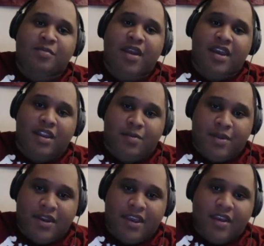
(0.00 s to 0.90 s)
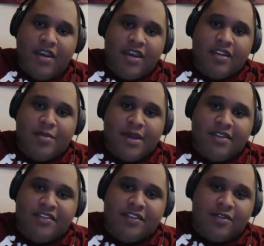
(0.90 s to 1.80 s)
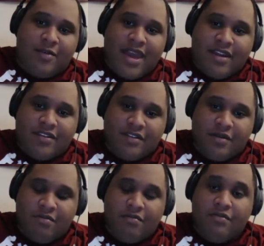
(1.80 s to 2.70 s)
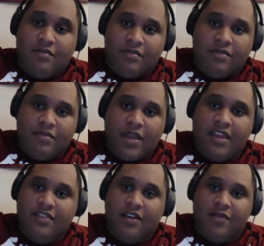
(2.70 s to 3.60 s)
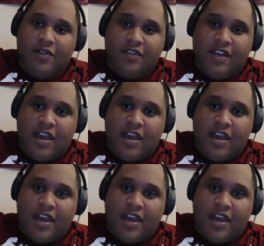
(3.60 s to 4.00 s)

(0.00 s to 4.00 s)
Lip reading: Brown up in there to be the general manager. He's looking for a